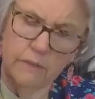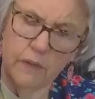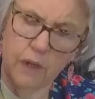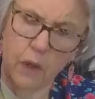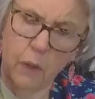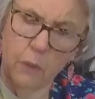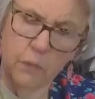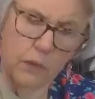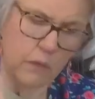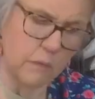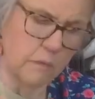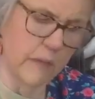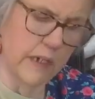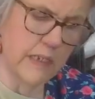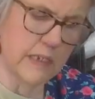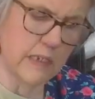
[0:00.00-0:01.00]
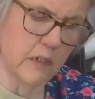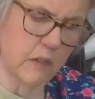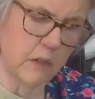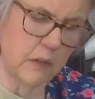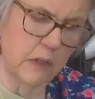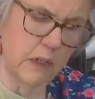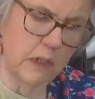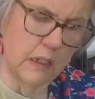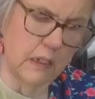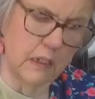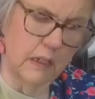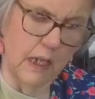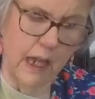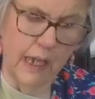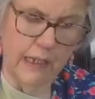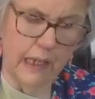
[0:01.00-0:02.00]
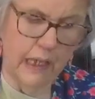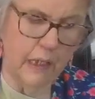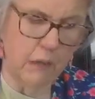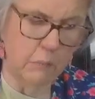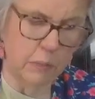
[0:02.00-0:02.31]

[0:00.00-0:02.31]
oatmeal raisin cookie, I can